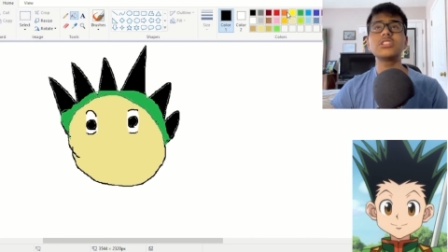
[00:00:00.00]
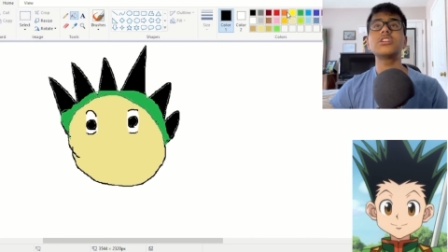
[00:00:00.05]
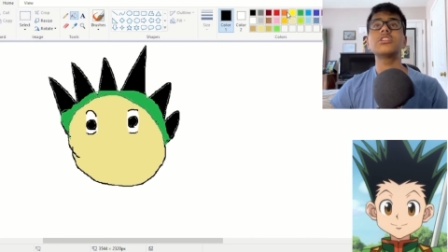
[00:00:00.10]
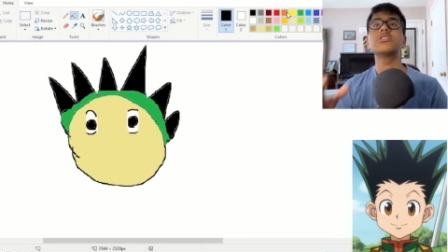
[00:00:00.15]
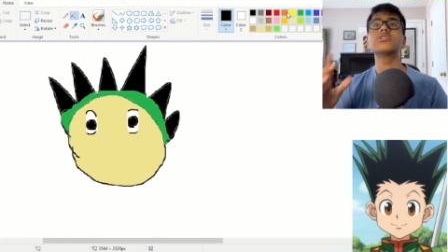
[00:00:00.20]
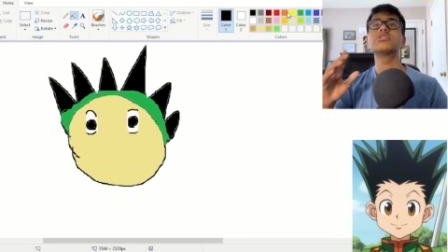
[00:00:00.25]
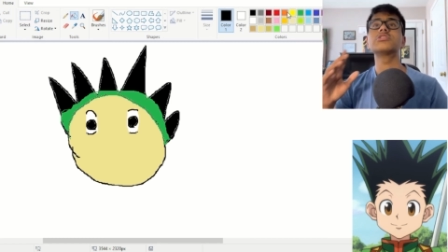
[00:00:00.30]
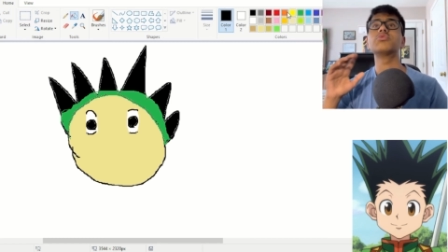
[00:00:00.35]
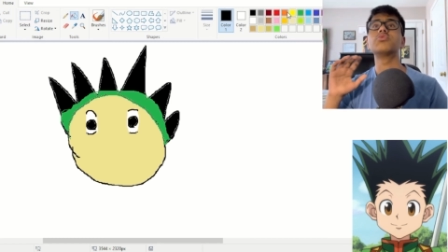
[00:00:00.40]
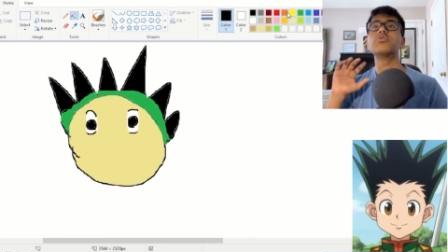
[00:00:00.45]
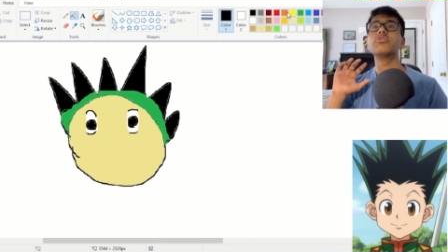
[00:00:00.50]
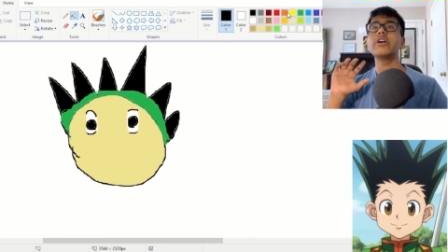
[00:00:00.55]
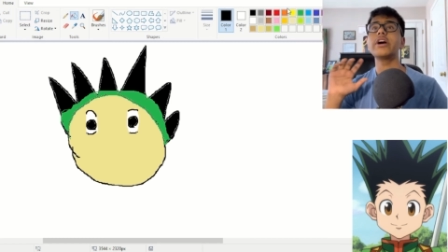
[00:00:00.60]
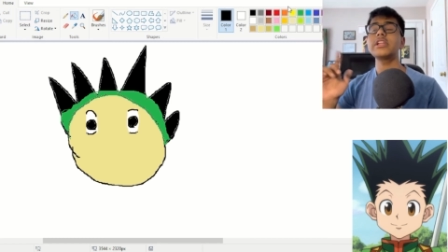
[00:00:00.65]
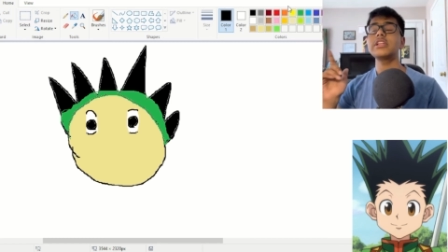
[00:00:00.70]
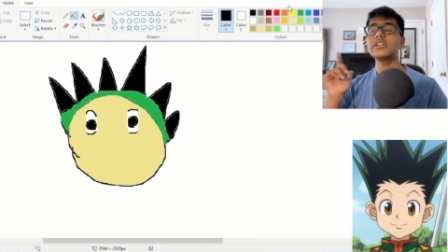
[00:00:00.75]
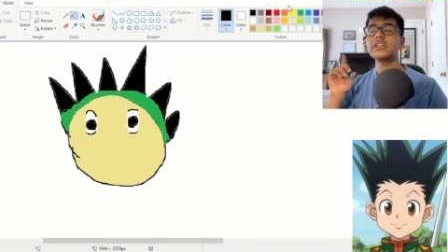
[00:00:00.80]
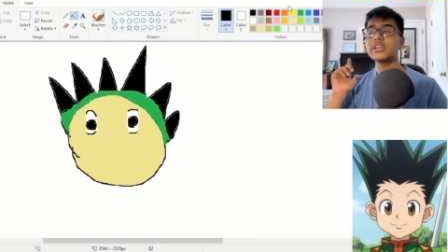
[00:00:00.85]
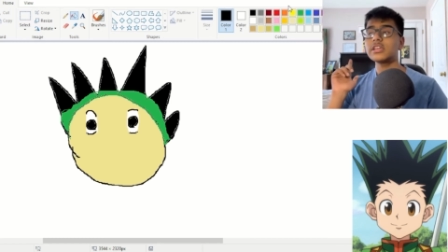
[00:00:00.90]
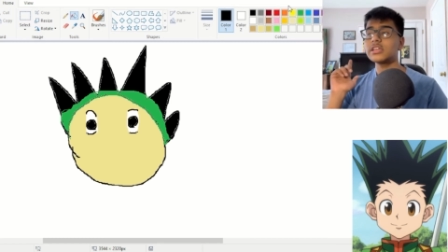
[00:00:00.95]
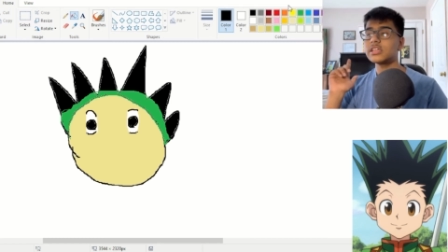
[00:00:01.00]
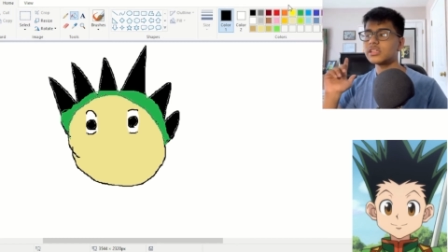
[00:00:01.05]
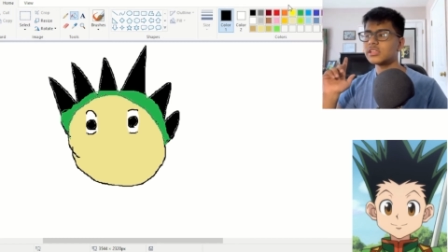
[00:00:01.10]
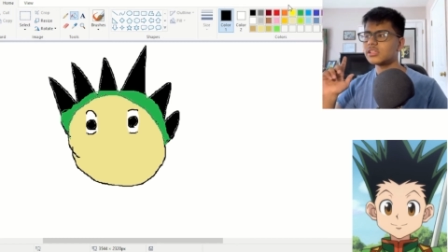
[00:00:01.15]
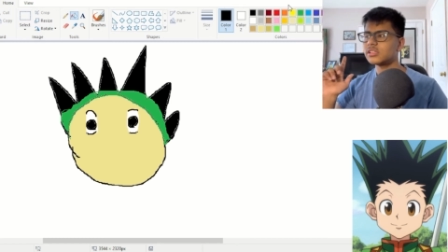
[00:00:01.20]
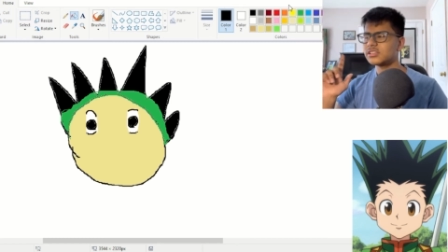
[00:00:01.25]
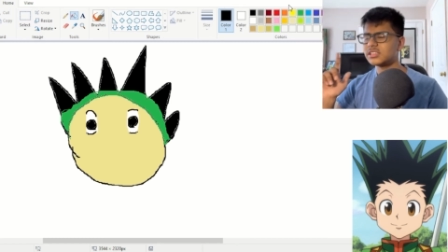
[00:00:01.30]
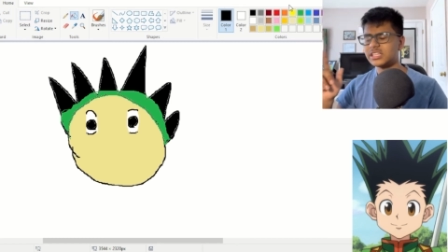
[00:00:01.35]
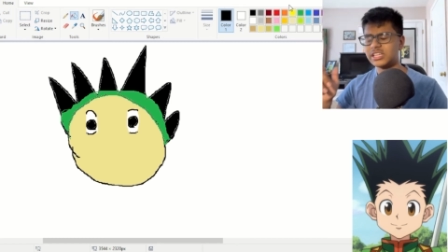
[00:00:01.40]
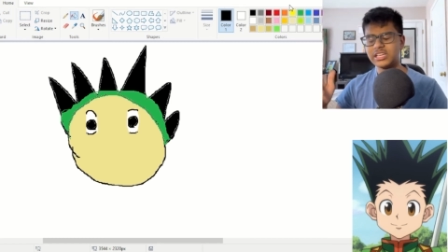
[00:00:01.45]
No, it's red
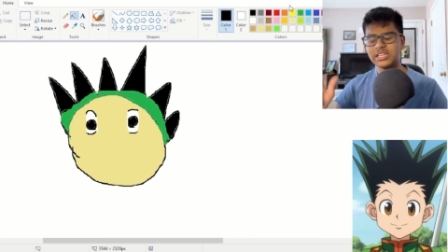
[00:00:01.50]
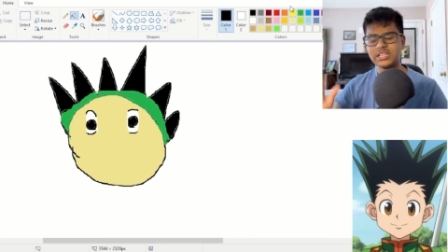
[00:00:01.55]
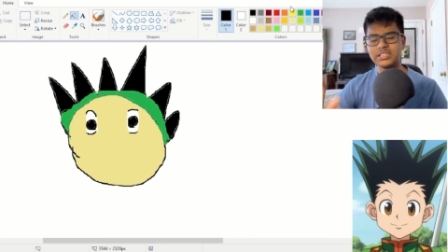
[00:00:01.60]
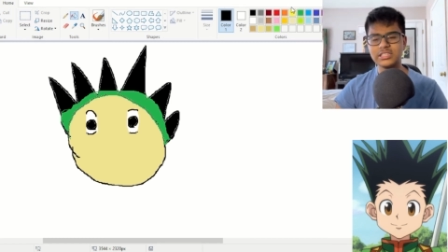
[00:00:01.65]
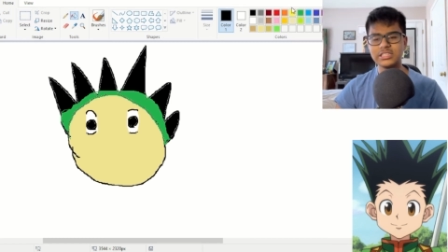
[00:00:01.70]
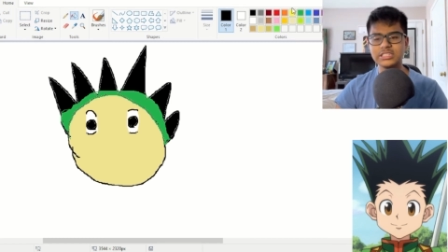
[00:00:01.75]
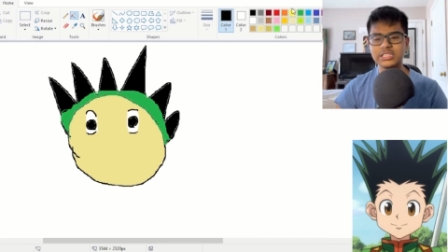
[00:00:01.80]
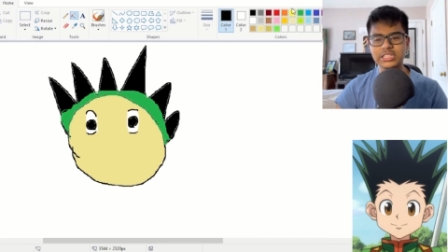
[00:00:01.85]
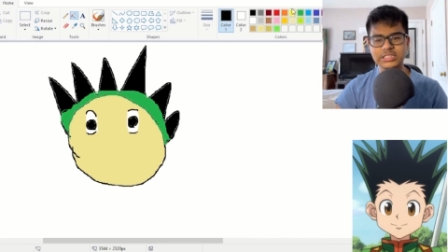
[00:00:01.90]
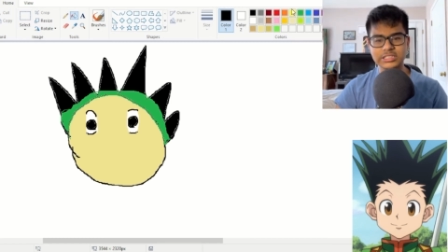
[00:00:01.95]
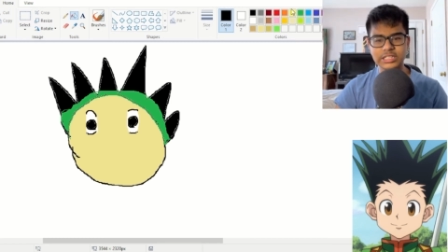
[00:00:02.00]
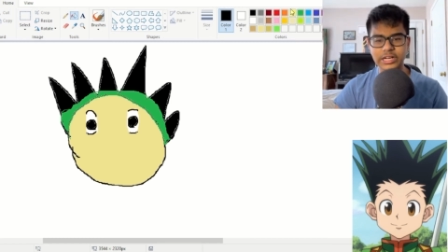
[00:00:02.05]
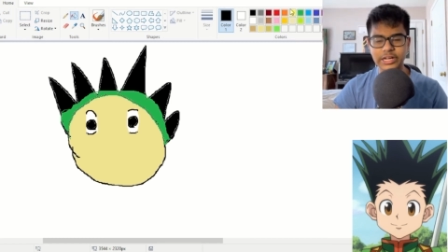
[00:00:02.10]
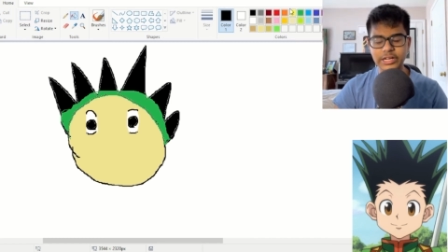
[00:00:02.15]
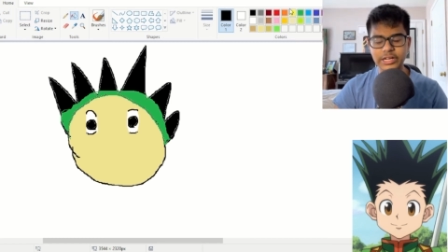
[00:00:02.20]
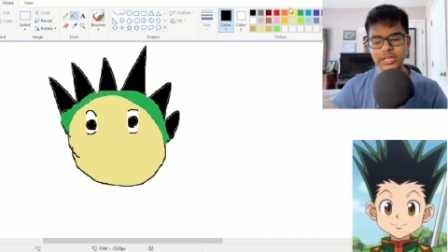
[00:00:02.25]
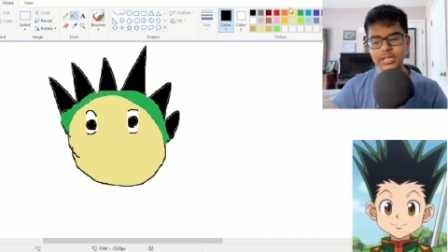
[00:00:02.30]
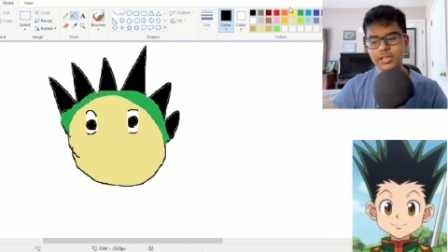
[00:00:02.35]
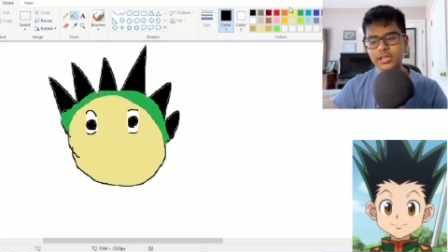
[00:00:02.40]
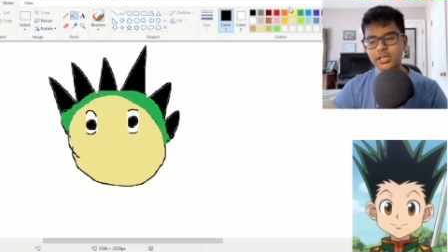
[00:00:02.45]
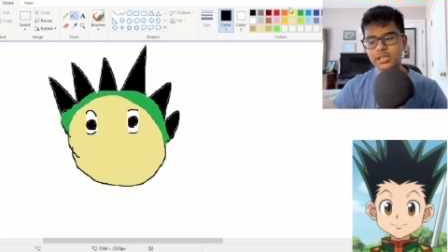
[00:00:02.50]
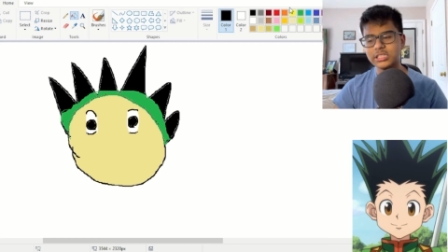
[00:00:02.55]
tint in his eye.